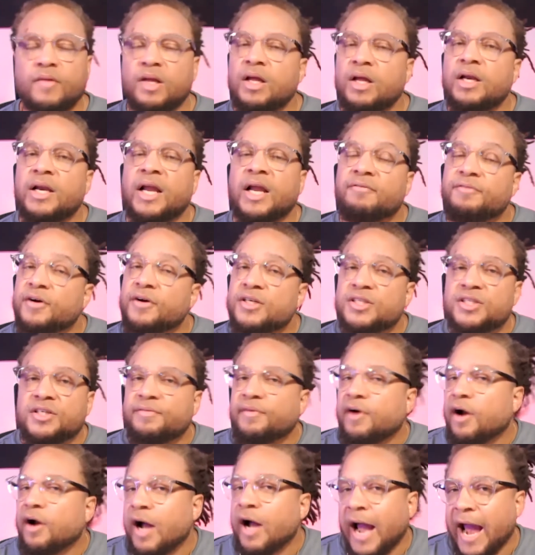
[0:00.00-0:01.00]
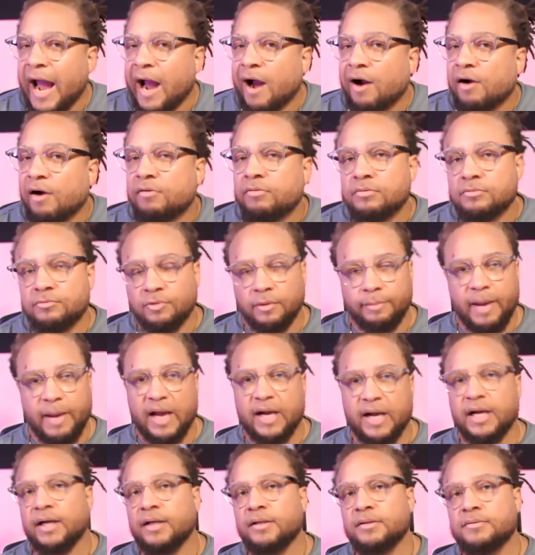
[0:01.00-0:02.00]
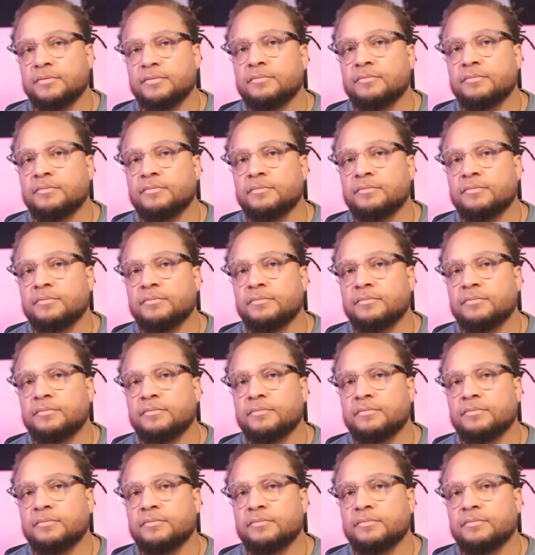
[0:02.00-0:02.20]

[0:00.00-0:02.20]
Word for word: Now, first of all, how, Rebekah,